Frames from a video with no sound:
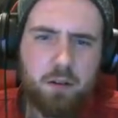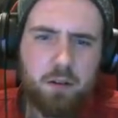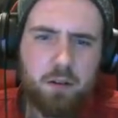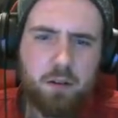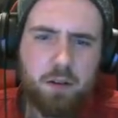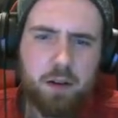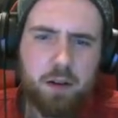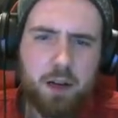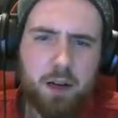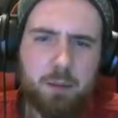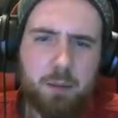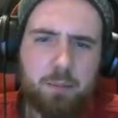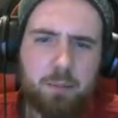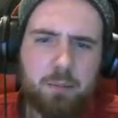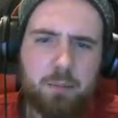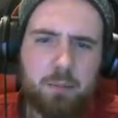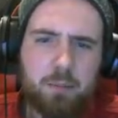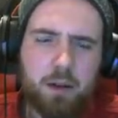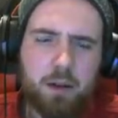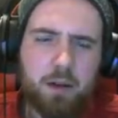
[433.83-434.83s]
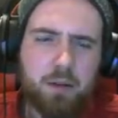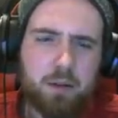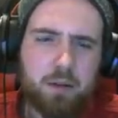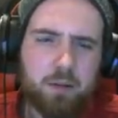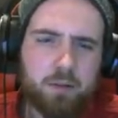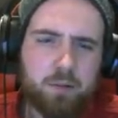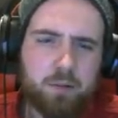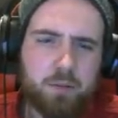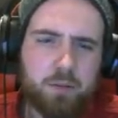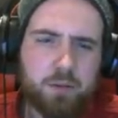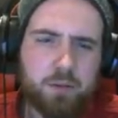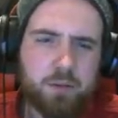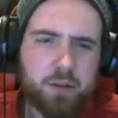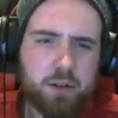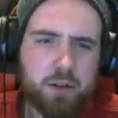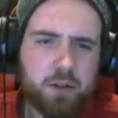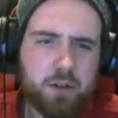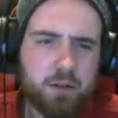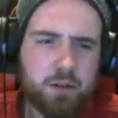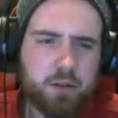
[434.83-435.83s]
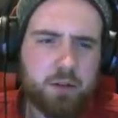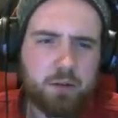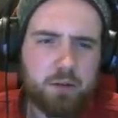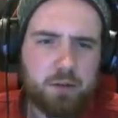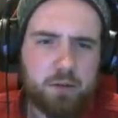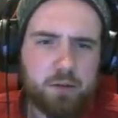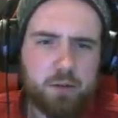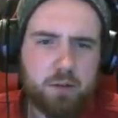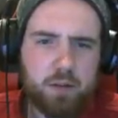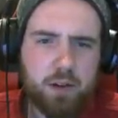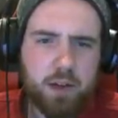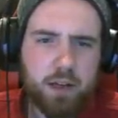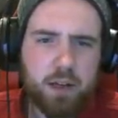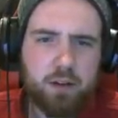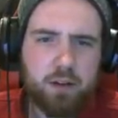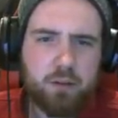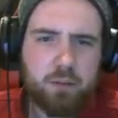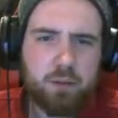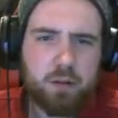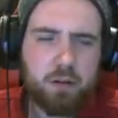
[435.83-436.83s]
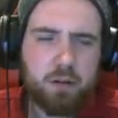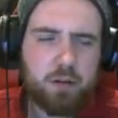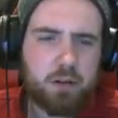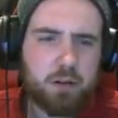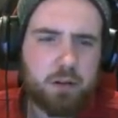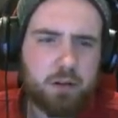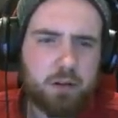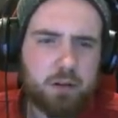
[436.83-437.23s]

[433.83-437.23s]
Yeah, my friggin' legs broke.